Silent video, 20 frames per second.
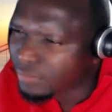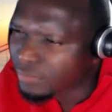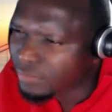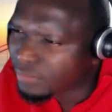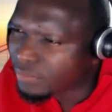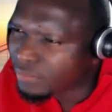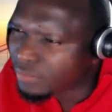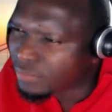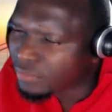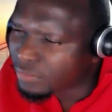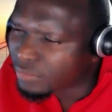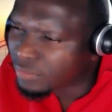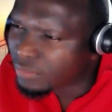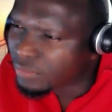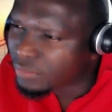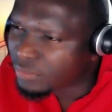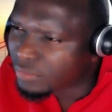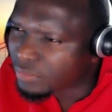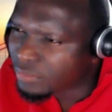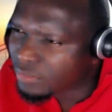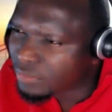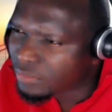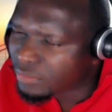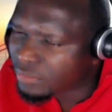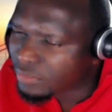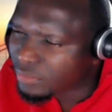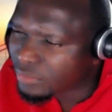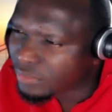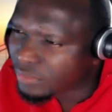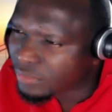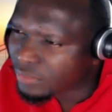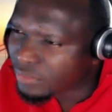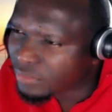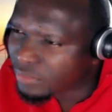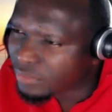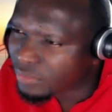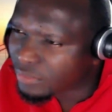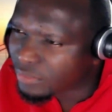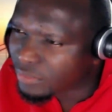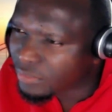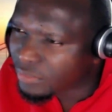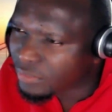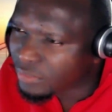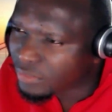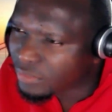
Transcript: (silence)